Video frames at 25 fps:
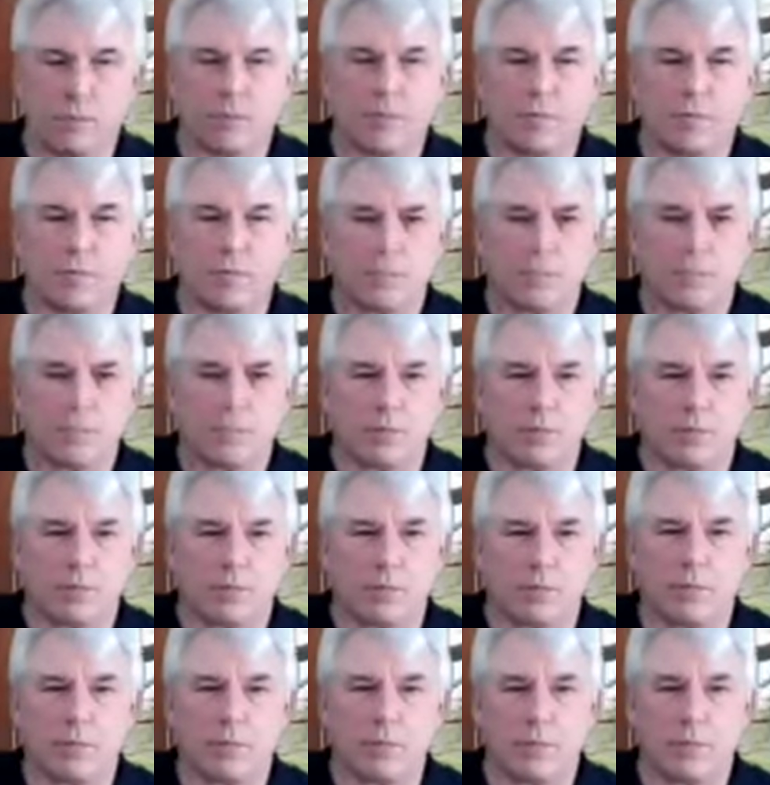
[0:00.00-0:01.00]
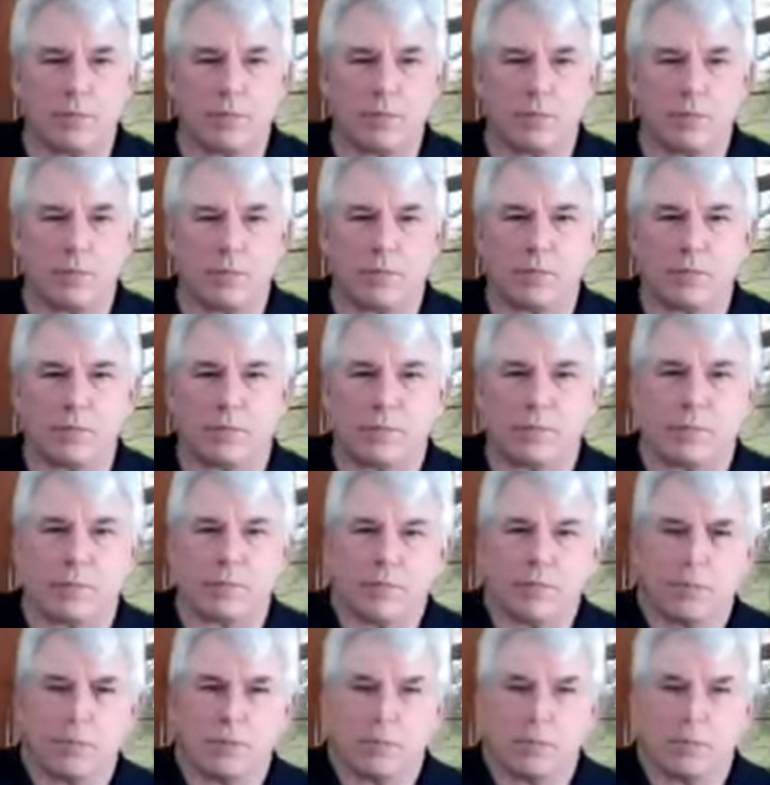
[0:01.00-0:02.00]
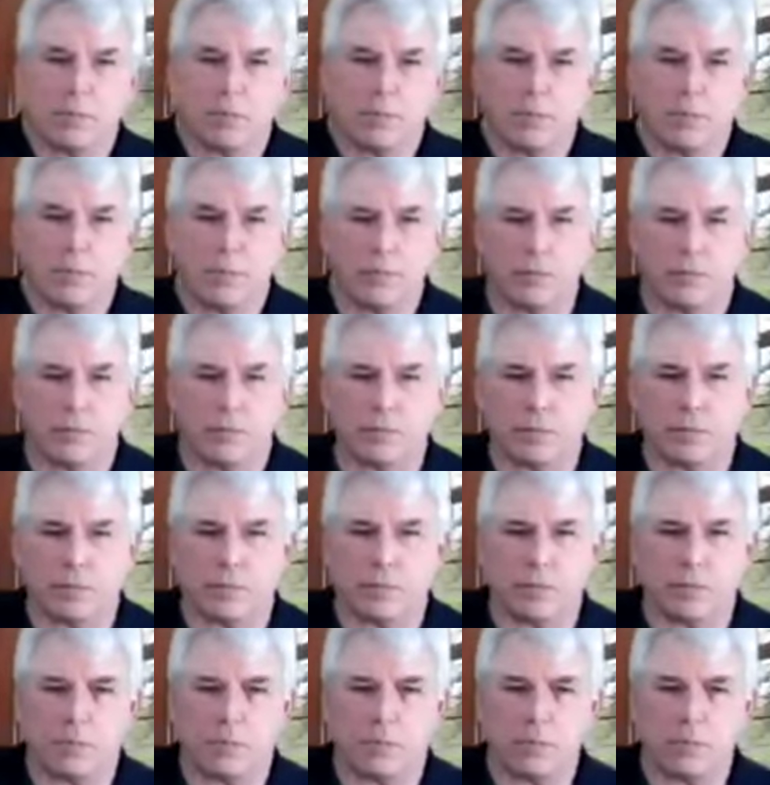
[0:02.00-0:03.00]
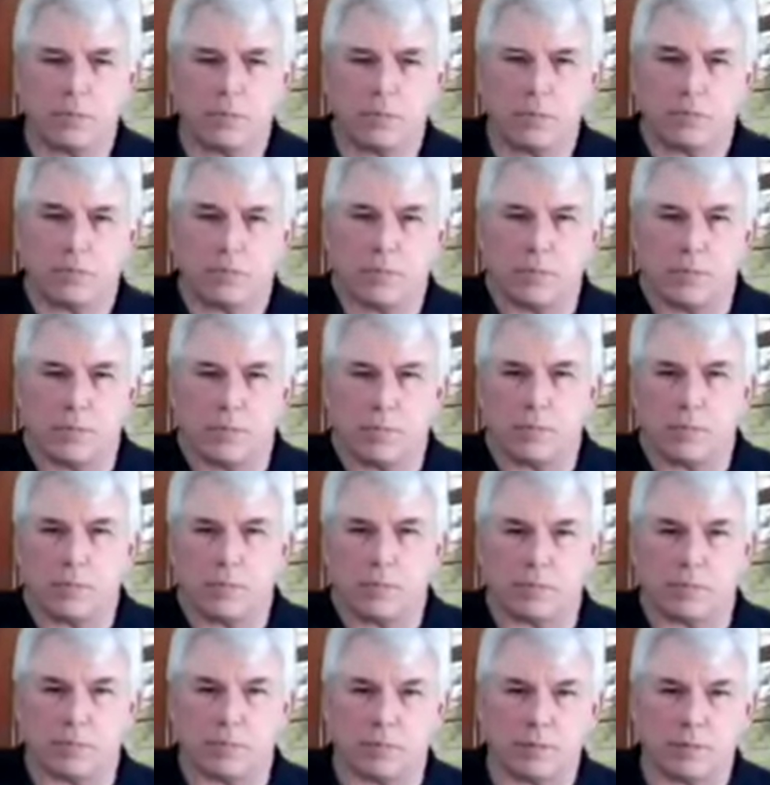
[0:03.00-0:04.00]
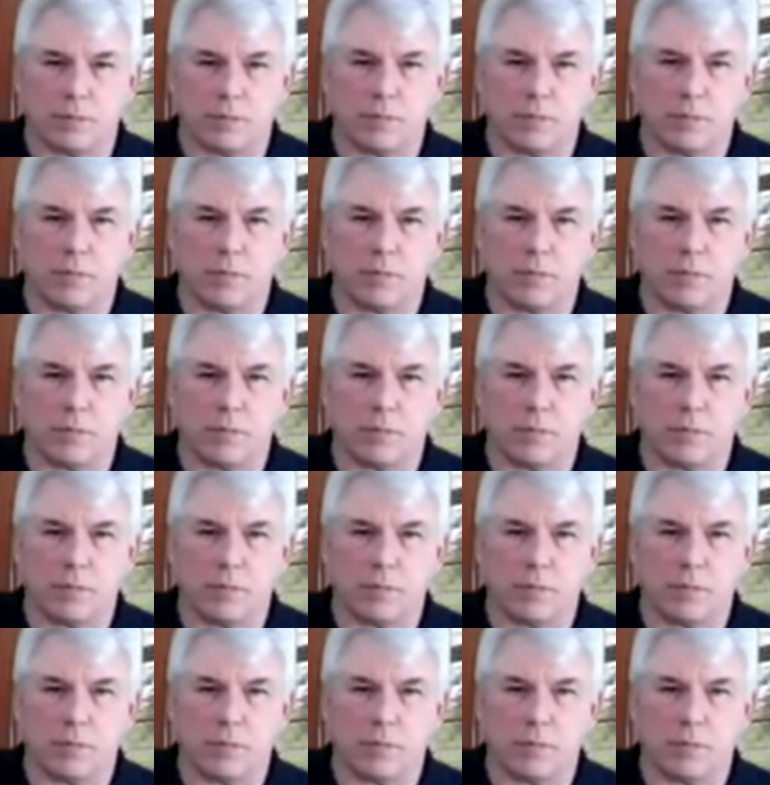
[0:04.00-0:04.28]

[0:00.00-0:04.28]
The person shown says nothing.